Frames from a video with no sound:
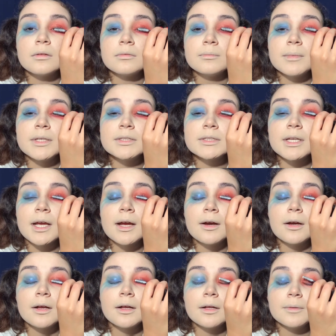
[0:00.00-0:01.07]

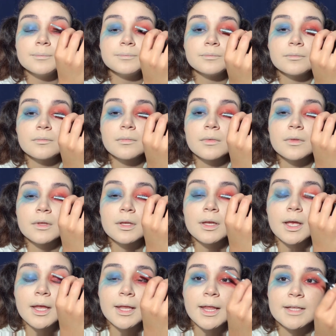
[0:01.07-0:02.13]
mascara.
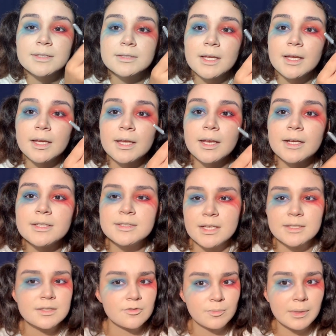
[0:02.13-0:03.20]
And that's like an
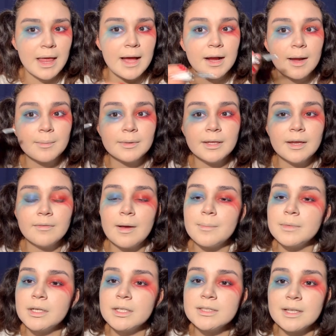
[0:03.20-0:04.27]
excessive black, I believe. I'm
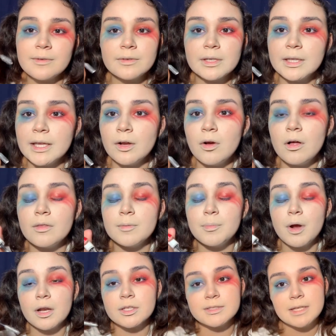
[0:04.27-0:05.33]
gonna definitely link all the
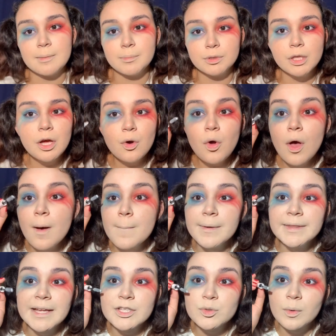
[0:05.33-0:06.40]
products down below, but
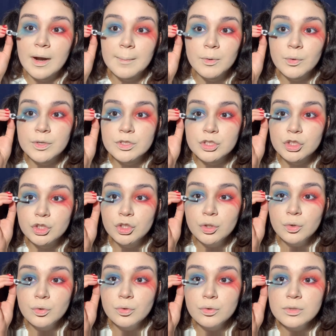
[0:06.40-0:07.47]
that's what I'm going to
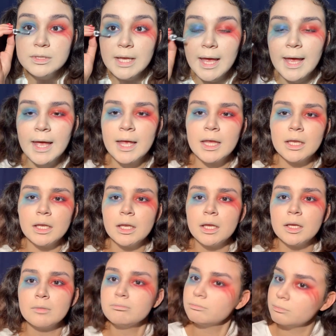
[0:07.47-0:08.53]
use, and
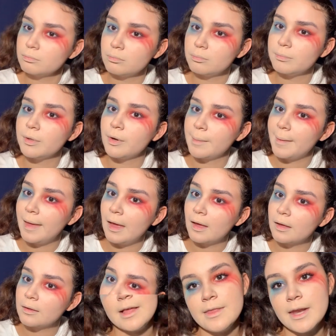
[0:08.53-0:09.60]
be right back.
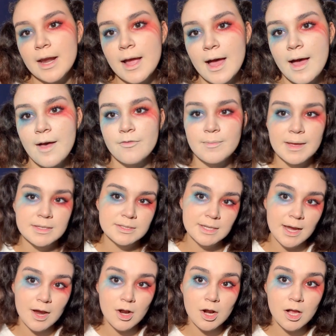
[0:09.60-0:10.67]
Now that I have
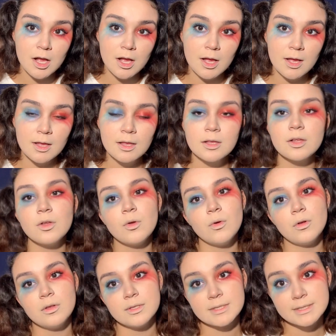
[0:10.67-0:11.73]
mascara
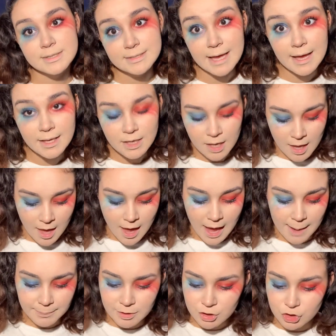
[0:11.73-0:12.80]
all set,
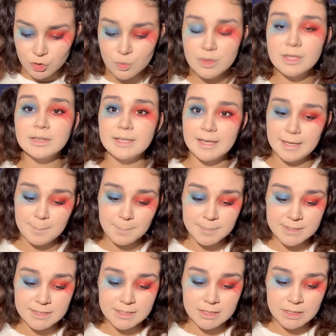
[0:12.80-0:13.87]
I'm gonna do the
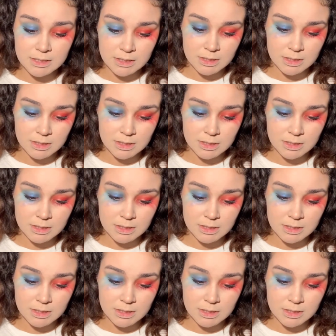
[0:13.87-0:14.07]
lips.